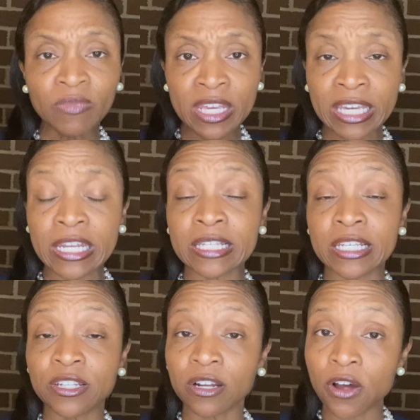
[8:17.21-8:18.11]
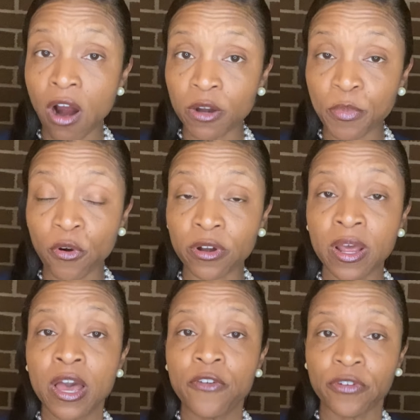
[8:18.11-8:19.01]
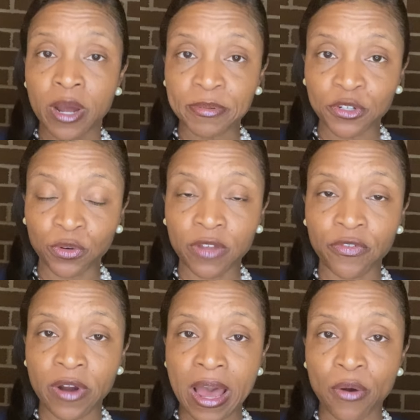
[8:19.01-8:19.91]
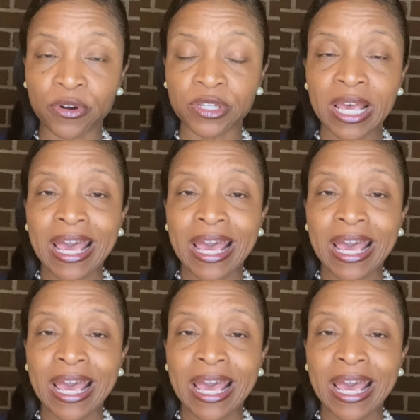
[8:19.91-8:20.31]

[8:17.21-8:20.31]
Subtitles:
It can exist on cardboard for up to 24 hours